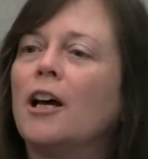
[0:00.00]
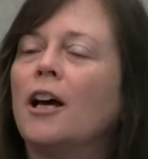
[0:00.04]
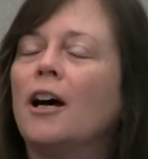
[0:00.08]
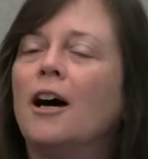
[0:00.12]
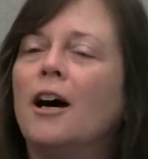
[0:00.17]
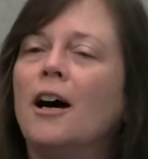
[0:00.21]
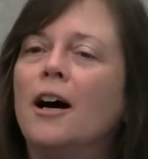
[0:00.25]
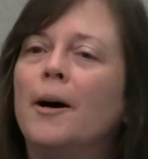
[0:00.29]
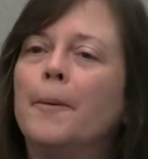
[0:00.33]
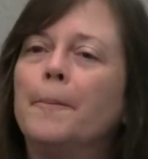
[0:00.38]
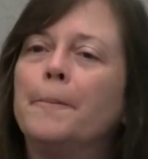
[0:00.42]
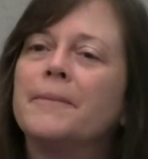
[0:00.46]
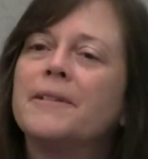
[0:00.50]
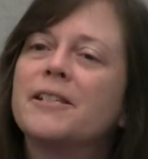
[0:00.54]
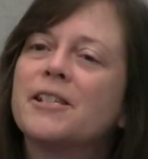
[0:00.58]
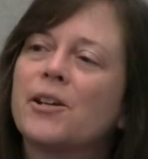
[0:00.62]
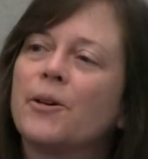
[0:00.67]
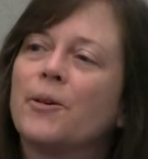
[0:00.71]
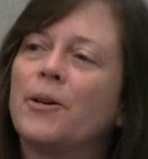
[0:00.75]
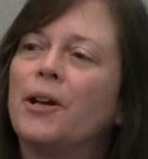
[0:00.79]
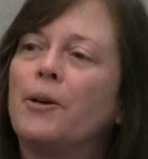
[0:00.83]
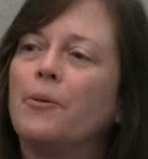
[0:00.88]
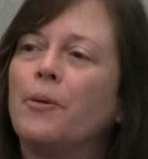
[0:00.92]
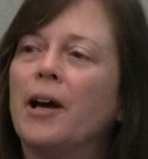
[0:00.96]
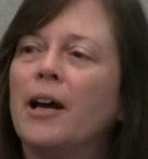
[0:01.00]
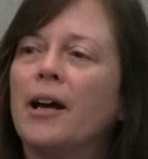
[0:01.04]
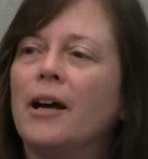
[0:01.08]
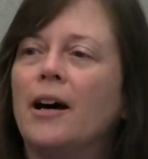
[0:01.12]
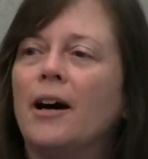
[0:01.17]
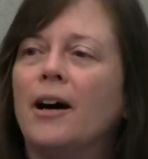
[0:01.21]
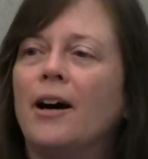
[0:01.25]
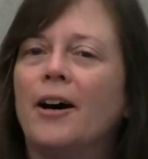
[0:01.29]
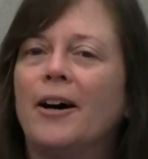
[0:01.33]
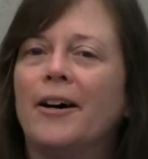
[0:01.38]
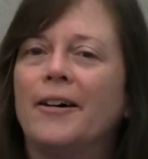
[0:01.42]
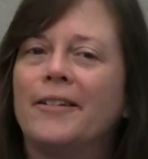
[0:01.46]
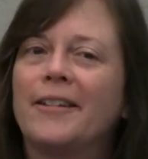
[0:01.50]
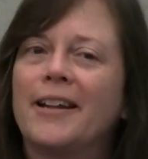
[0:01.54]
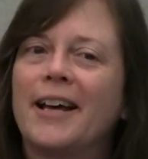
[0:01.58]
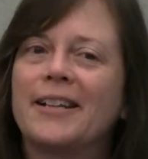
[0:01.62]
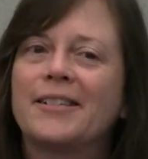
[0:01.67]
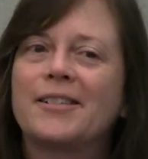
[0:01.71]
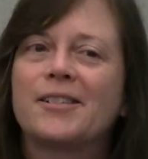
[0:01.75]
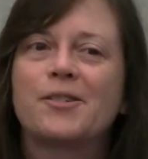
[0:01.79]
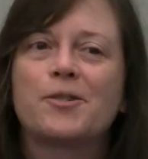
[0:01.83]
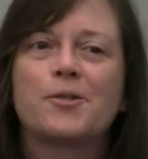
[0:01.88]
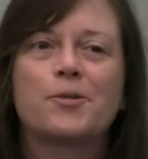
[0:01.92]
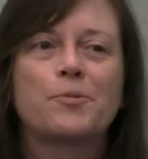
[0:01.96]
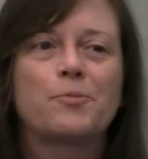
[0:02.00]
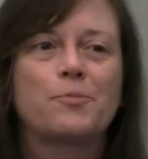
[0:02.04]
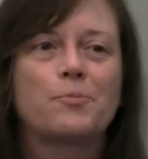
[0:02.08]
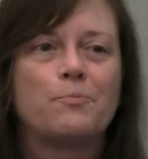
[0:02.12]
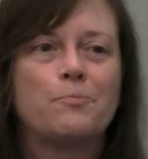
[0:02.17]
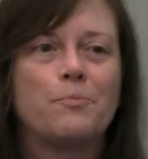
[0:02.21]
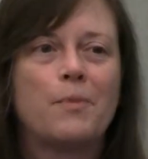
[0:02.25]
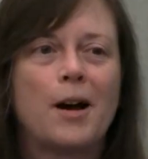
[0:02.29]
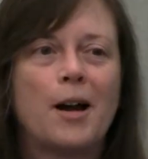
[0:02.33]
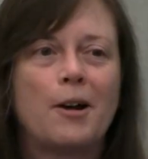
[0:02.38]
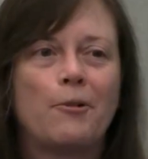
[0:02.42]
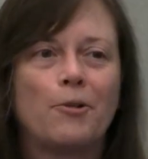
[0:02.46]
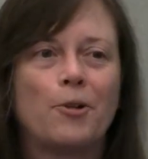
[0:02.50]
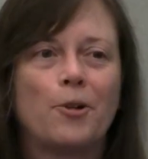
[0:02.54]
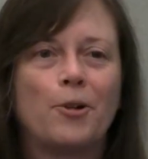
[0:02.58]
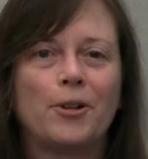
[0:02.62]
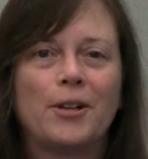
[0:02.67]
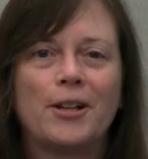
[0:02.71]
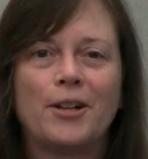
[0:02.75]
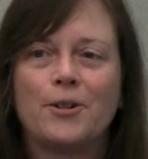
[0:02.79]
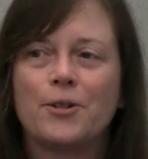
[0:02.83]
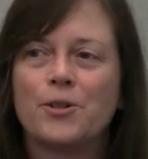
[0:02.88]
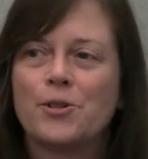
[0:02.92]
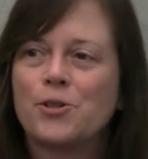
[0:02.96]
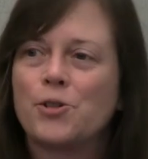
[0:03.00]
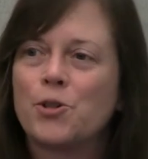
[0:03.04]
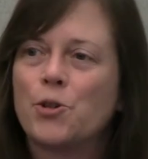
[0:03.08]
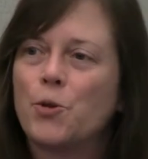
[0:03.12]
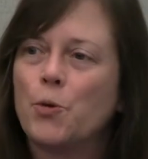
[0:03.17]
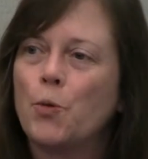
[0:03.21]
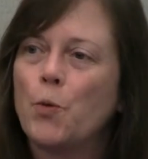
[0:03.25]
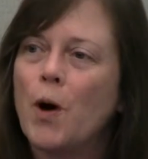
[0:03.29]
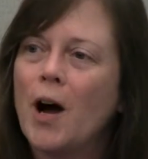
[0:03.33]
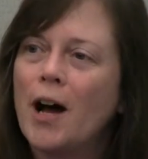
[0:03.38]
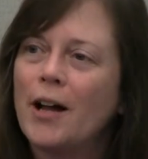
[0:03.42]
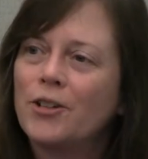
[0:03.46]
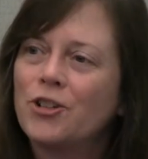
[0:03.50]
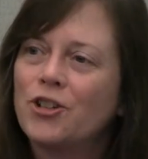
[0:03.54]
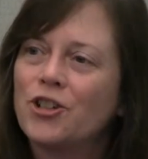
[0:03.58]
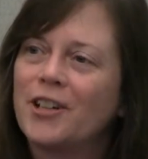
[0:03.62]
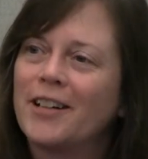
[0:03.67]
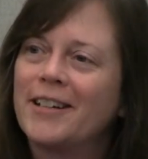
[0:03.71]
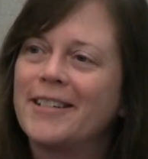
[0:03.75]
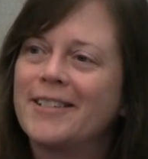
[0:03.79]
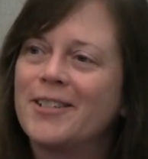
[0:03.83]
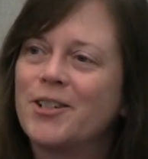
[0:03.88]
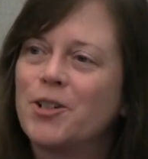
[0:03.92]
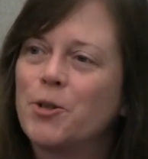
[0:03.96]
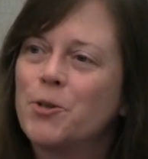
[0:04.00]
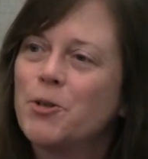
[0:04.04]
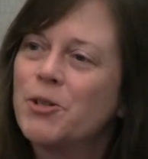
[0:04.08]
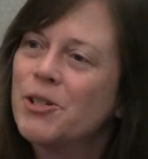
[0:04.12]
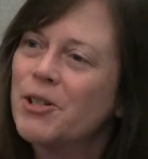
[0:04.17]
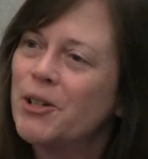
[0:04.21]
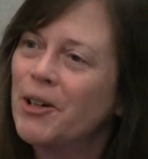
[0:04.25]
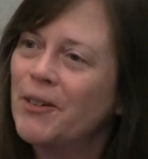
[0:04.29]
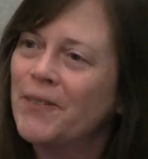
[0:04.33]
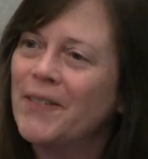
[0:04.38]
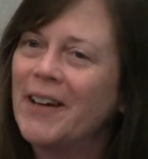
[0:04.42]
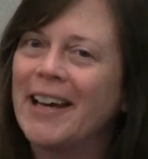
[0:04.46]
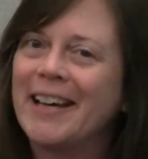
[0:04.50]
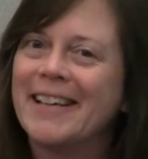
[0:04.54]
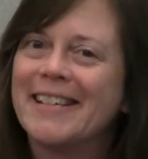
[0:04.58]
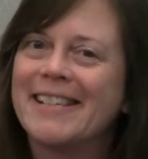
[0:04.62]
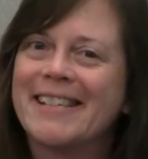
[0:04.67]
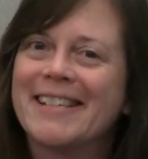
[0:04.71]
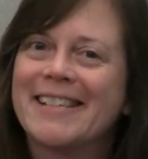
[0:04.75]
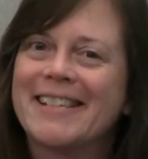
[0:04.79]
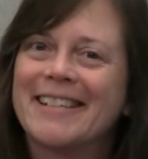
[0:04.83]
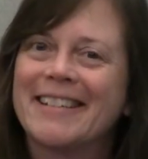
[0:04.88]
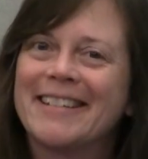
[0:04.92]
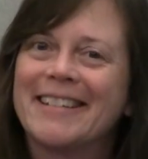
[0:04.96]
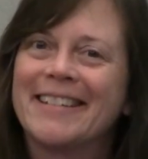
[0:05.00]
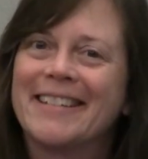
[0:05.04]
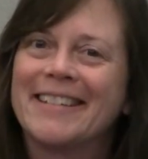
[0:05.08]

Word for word: Um, so anyway, uh, that's my role here is to watch and do surveys.